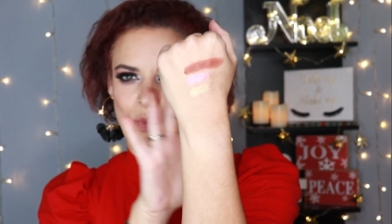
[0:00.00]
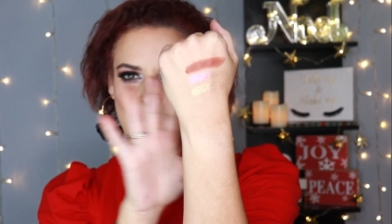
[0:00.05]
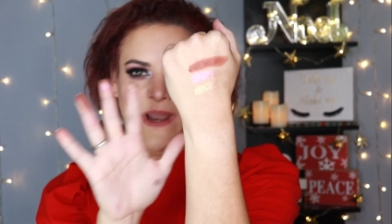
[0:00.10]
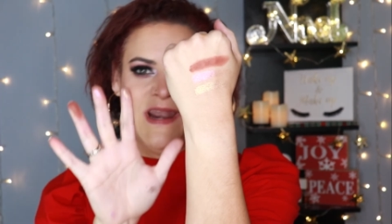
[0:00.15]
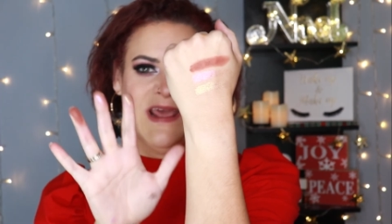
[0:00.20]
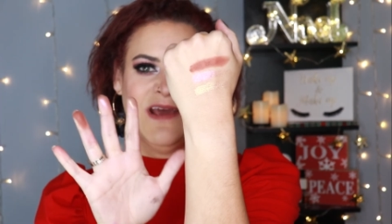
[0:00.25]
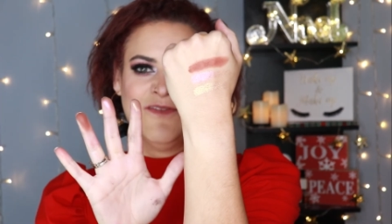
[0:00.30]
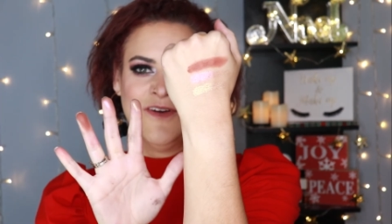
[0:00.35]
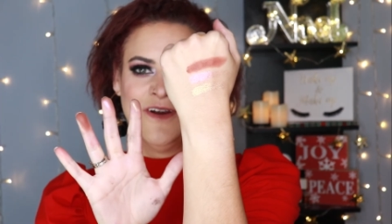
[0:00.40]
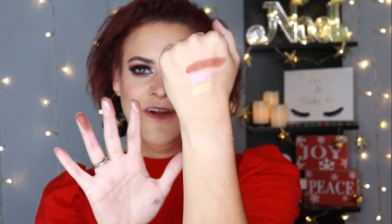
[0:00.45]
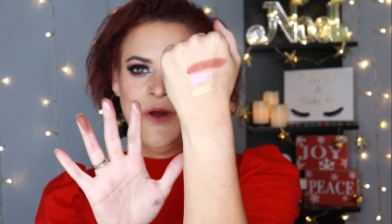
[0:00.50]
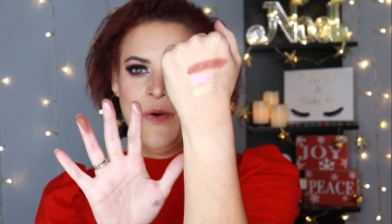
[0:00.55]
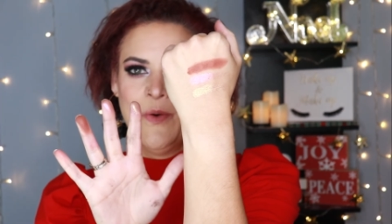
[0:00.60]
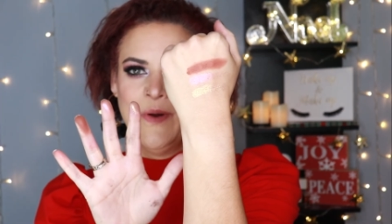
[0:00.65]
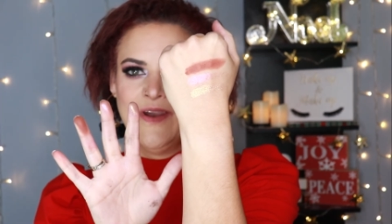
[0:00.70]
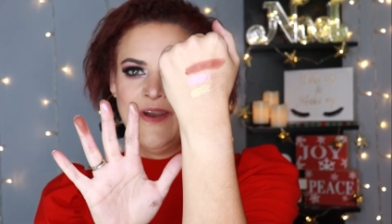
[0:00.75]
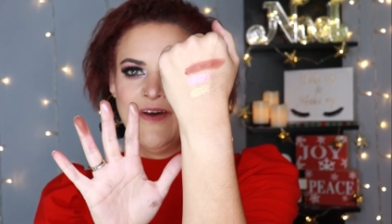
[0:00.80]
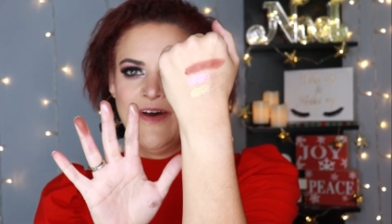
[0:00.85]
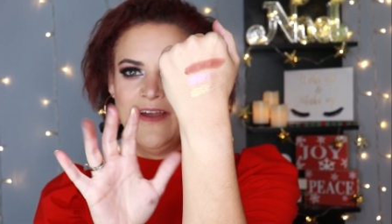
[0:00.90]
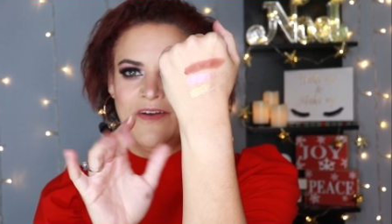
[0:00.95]
whatever
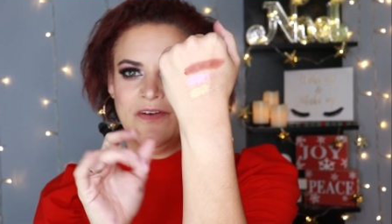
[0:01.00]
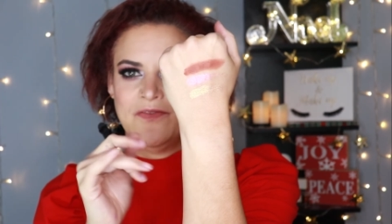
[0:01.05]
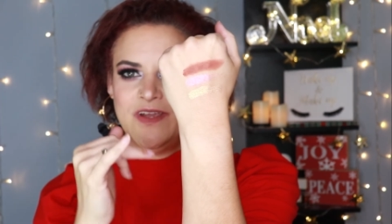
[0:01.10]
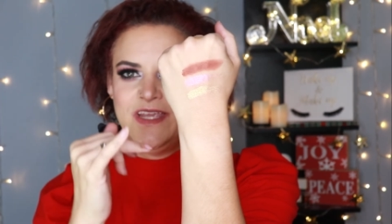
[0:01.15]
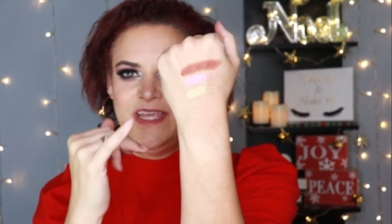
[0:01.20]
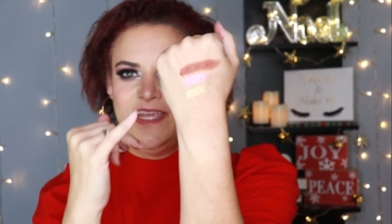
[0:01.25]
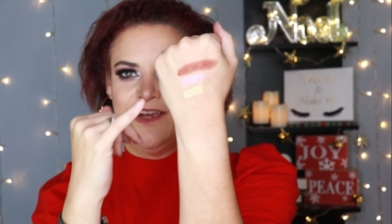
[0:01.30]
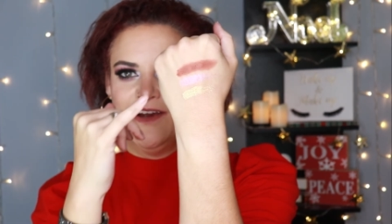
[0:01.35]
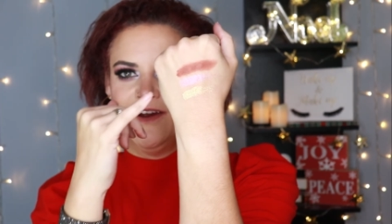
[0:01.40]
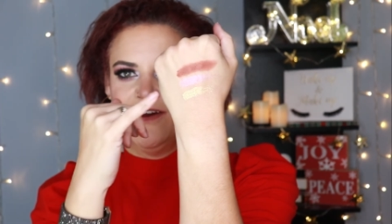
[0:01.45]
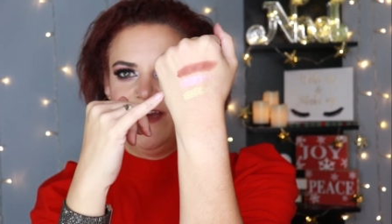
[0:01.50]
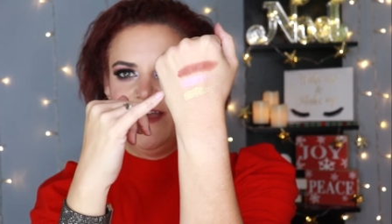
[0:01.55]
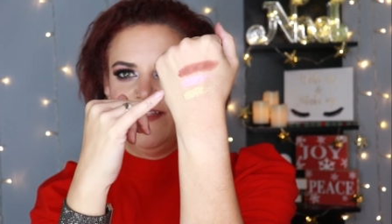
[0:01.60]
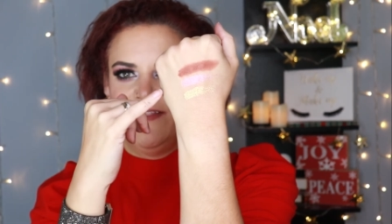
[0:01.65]
going on over here.